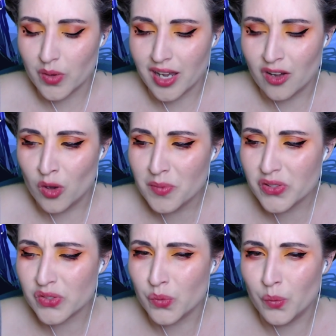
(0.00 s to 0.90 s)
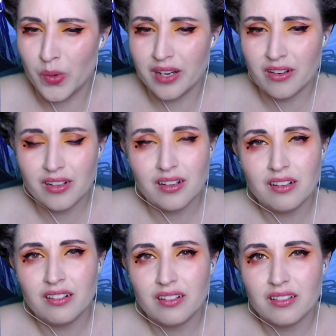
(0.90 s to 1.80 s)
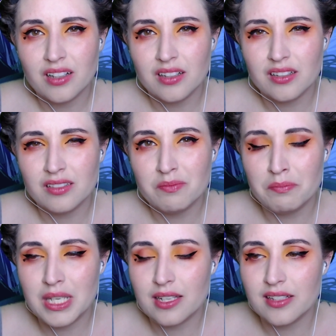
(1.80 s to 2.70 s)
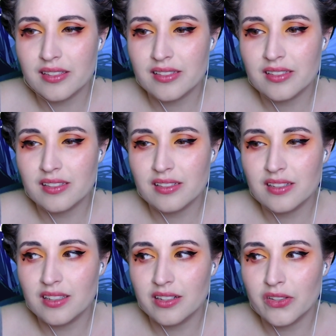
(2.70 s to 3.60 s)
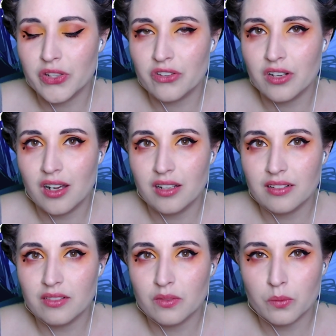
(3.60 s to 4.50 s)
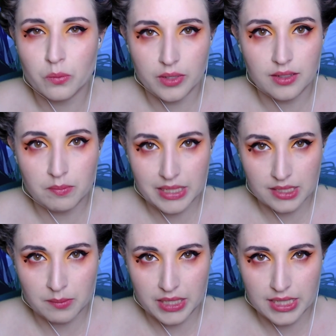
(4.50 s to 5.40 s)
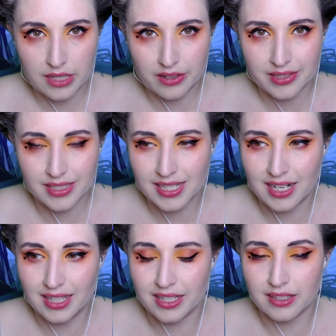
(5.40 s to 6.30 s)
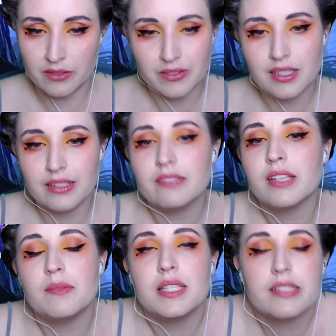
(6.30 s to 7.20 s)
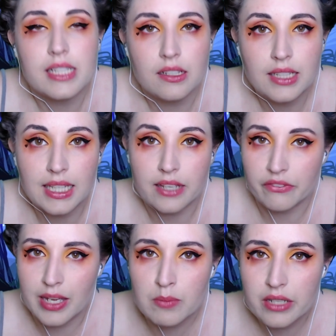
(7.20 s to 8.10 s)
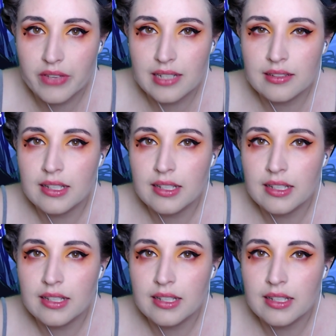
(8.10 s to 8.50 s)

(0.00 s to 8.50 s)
almost weirder because you're not really meant to be there because it's kind of like it's clearly like a family event,